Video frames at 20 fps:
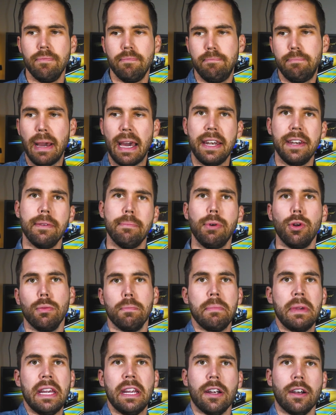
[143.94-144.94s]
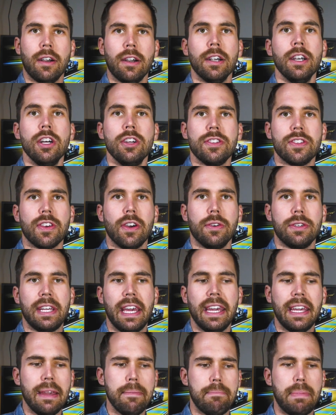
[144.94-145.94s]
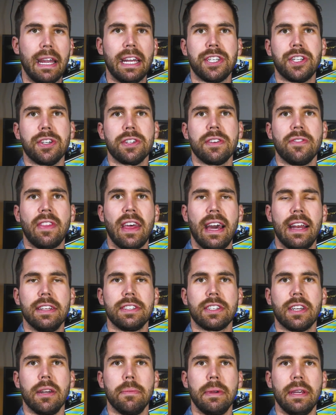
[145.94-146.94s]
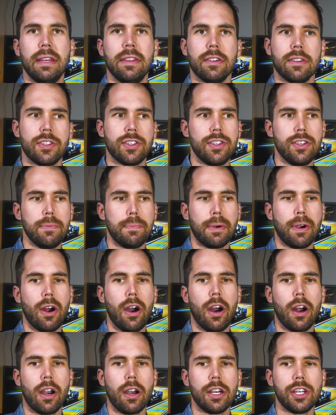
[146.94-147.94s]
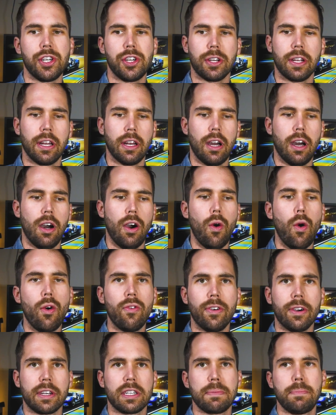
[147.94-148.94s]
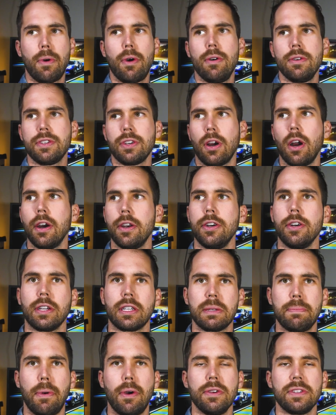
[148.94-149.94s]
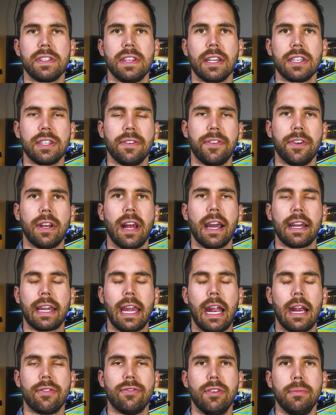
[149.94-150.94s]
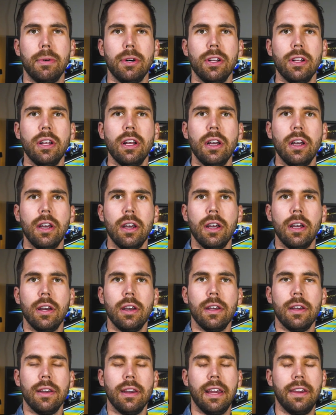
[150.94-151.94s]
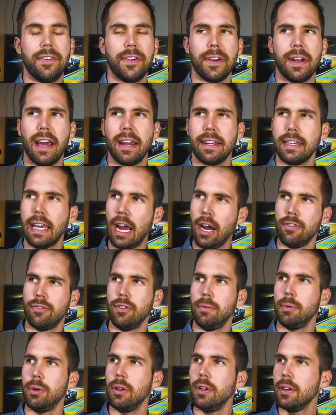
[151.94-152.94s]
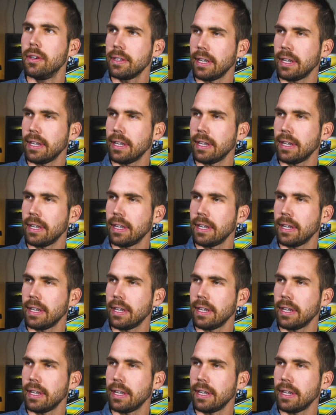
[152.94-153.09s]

bendable mirror. So taking pictures of that is going to be either super harsh, you're going to overexpose or underexpose things if you're not careful. If you're not careful.